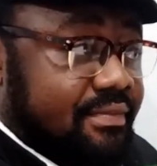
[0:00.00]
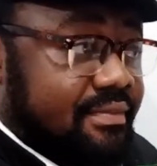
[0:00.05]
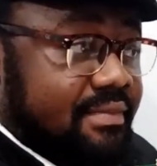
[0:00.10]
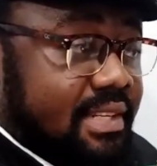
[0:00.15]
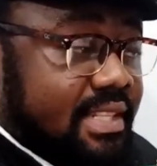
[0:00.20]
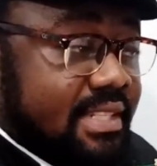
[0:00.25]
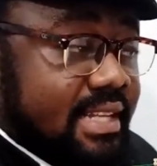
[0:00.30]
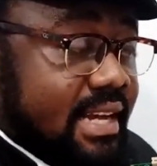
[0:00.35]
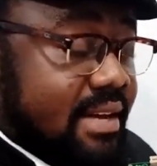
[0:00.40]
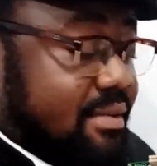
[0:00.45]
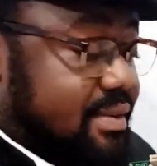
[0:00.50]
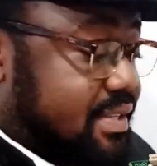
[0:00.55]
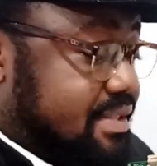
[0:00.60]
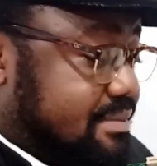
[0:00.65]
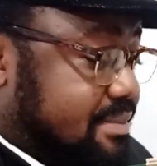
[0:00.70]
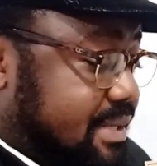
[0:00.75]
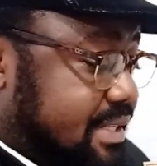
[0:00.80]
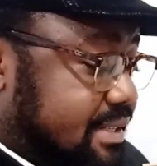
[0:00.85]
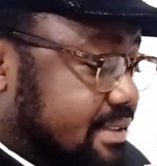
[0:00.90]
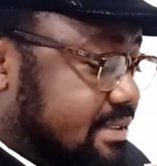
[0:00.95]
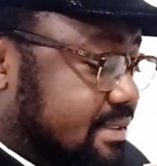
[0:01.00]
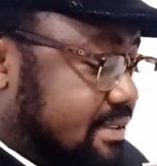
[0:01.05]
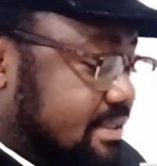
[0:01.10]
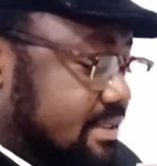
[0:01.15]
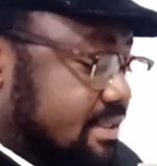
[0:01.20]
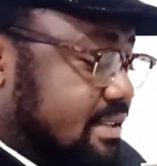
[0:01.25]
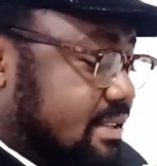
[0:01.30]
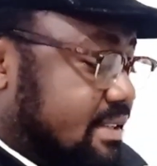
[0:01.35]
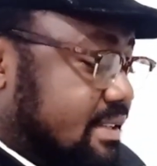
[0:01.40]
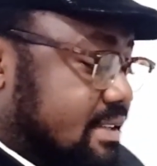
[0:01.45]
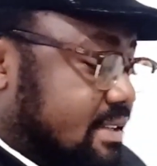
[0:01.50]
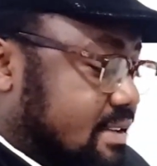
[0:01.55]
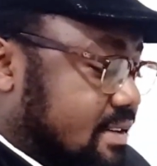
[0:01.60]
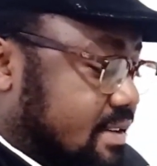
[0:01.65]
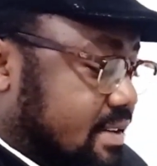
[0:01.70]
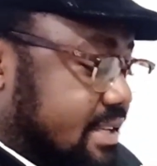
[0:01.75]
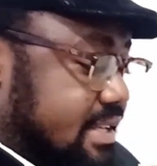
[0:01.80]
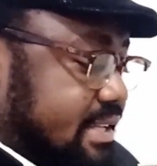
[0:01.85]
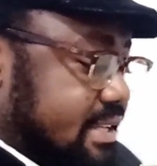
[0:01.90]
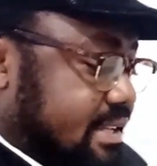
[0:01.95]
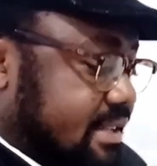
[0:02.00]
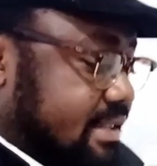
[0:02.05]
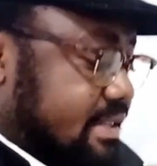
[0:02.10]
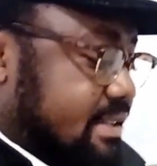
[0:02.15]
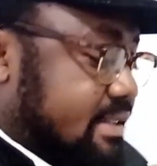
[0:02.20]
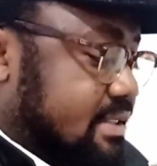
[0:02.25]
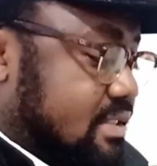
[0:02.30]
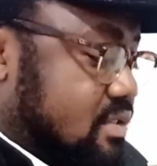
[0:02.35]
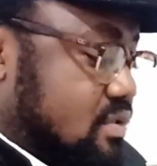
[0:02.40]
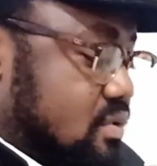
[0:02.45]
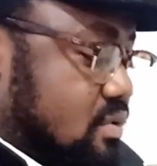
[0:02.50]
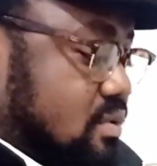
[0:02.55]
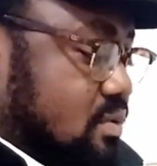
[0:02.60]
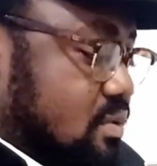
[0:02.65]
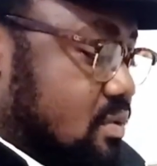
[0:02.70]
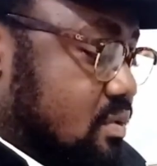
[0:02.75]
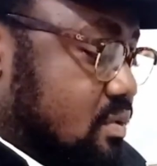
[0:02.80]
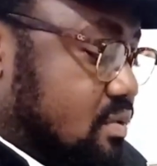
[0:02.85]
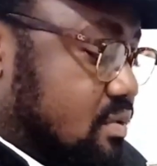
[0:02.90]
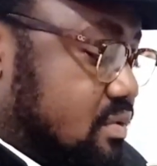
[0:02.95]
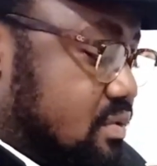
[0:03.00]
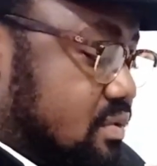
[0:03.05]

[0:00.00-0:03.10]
Please, are you with me? Okay, so